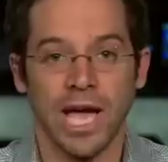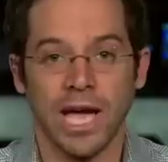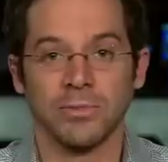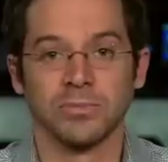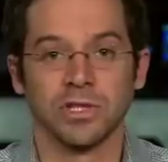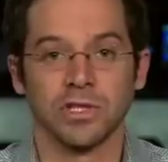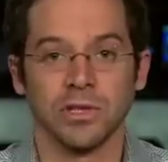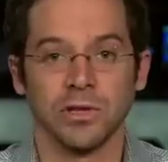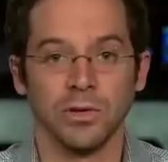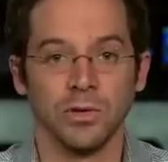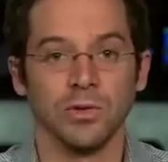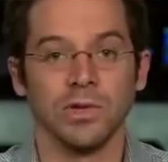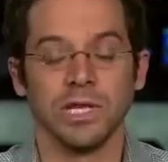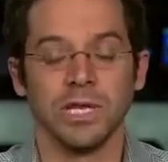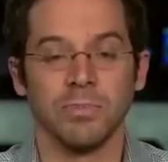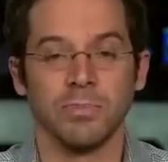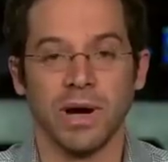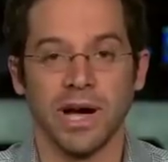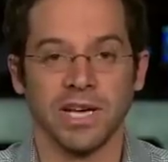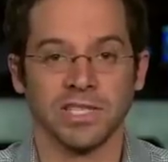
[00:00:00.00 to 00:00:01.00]

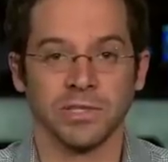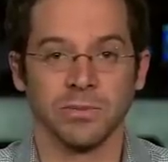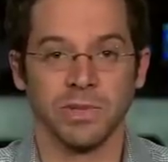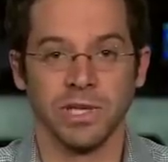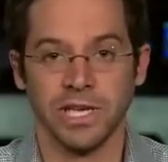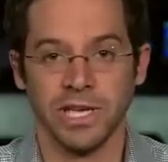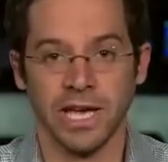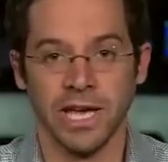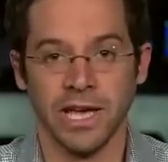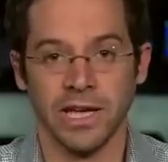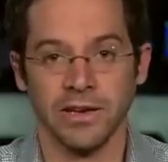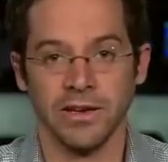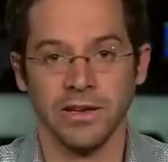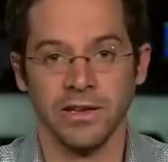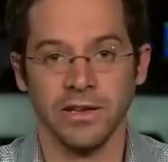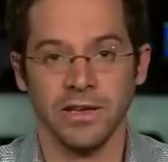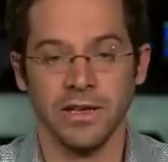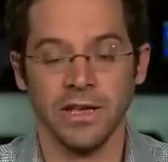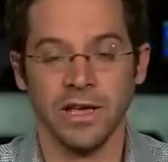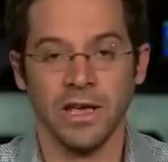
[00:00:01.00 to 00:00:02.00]
absolutely possibly can.
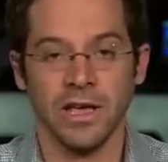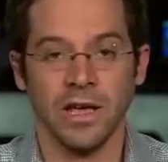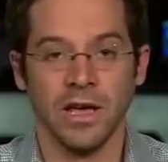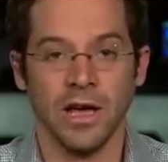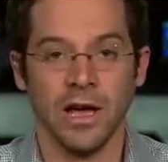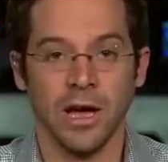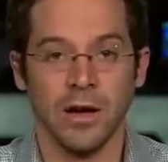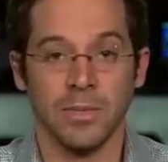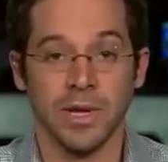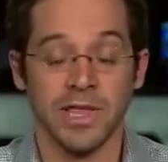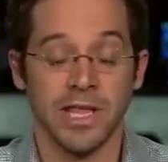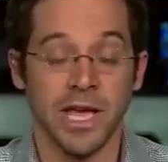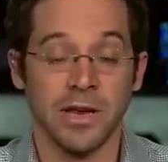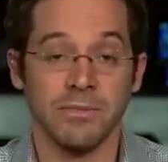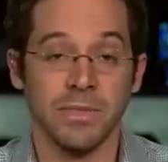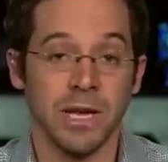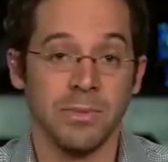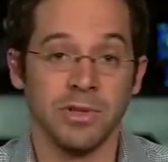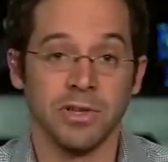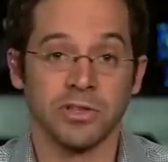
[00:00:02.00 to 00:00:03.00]
And
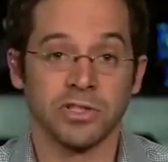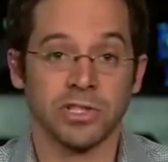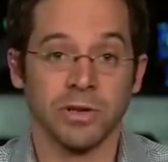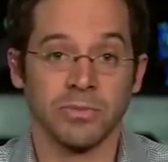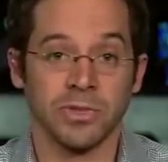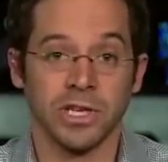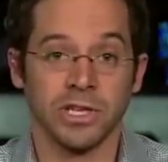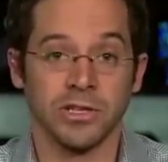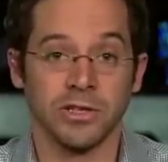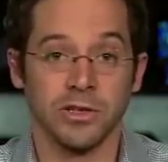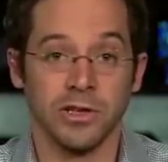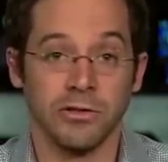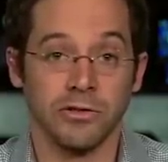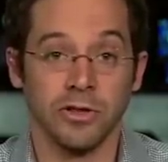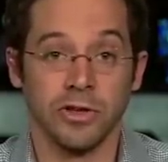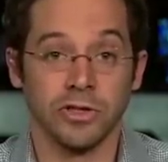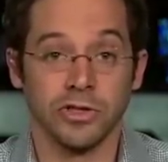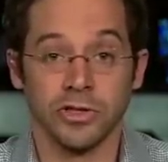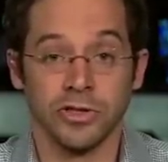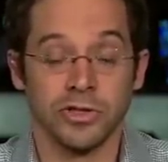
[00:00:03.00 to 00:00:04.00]
then maybe there's something,
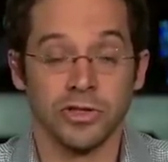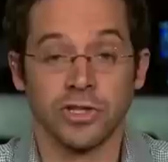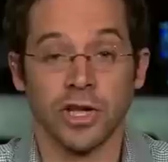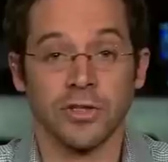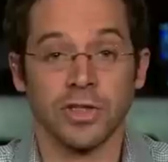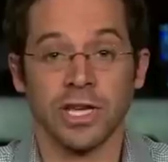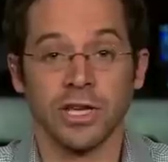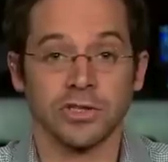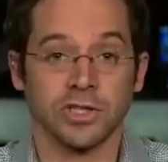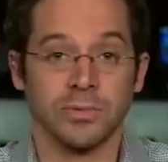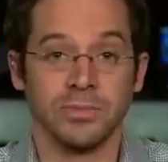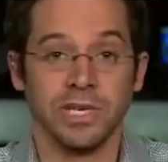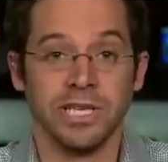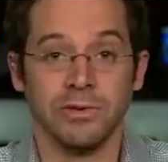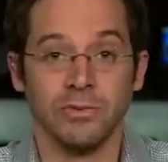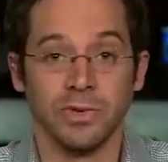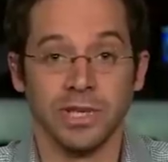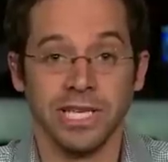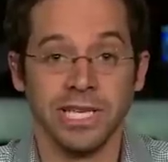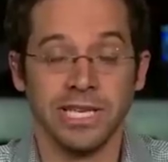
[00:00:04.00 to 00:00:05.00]
there's nothing else to
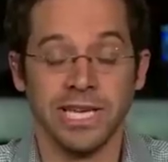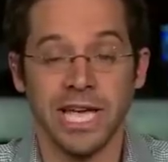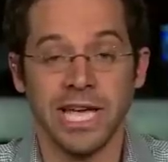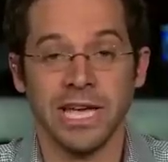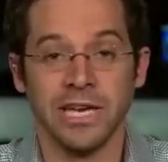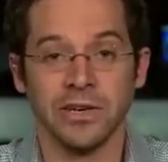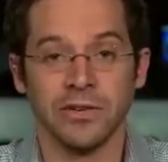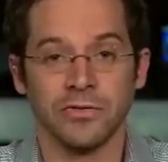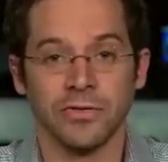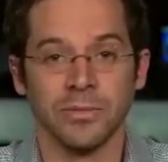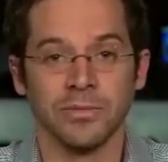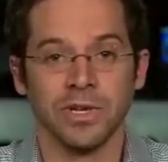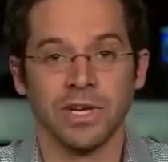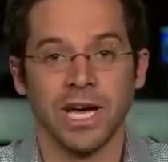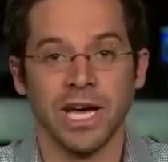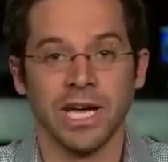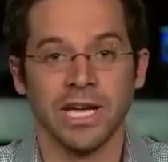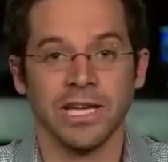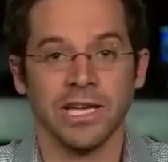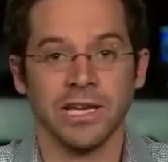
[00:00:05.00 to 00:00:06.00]
be really gained from
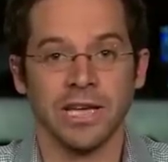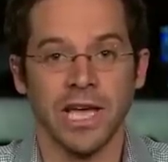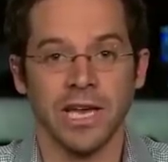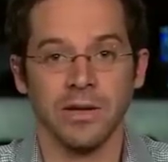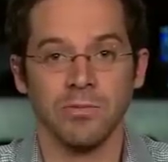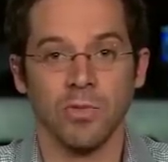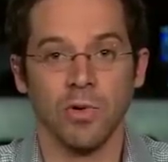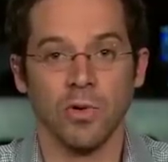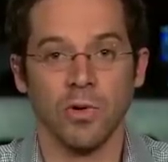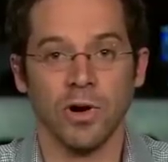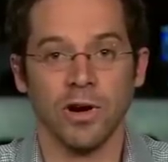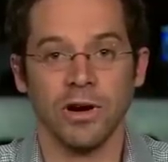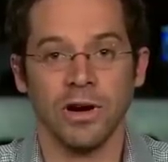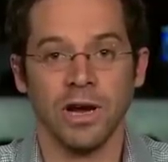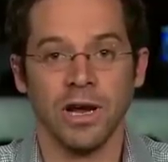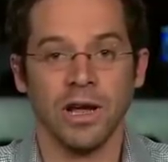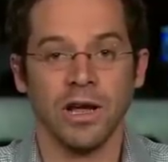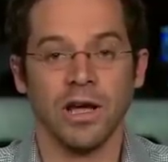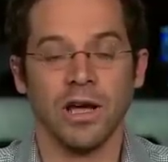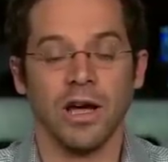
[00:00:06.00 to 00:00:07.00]
denying anymore.
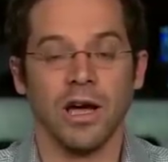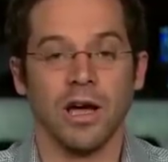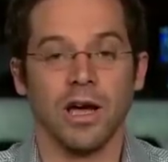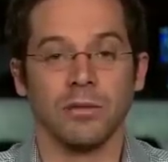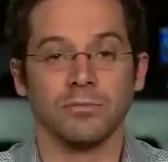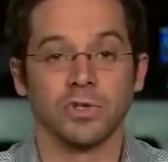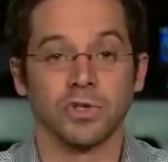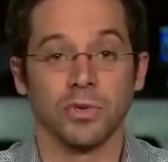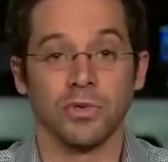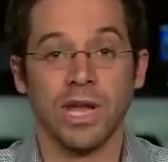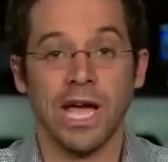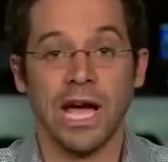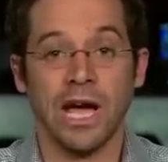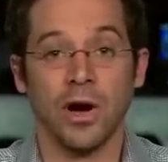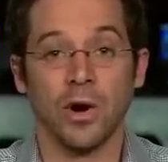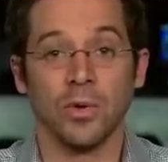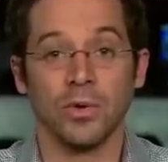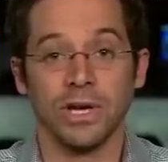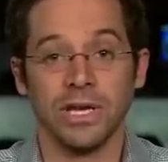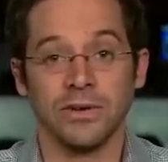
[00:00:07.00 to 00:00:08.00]
So
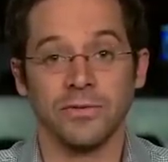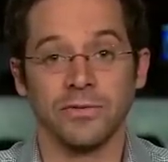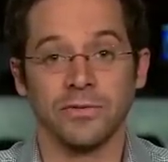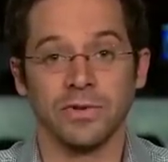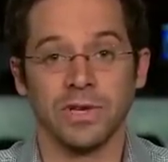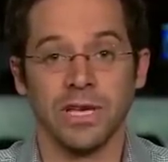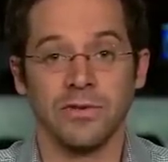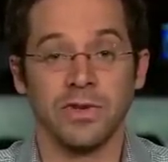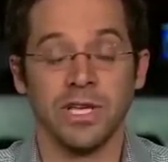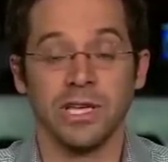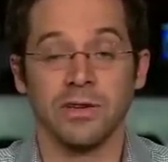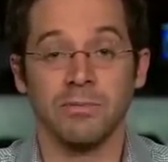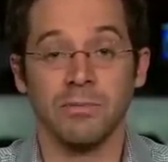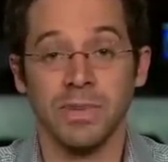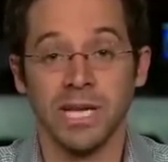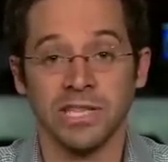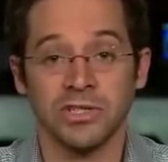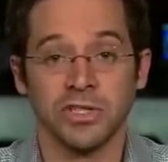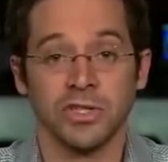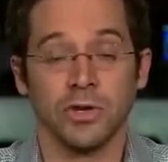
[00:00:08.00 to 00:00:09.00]
now if he
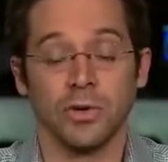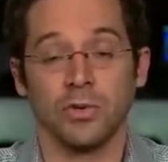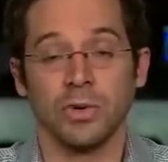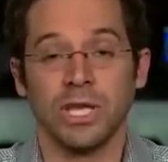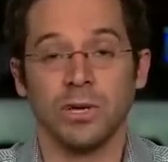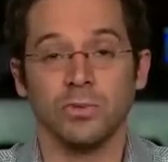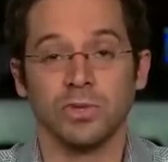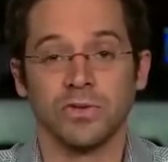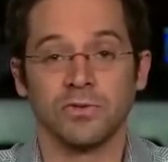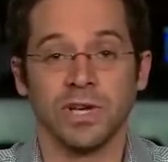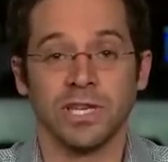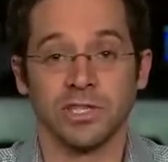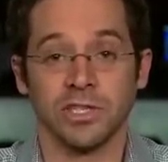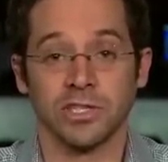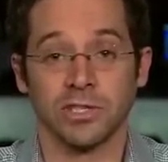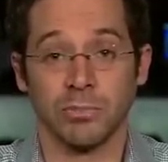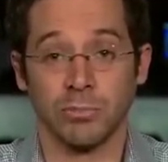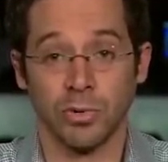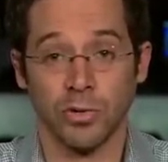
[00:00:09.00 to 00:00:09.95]
admits, you know, he was facing some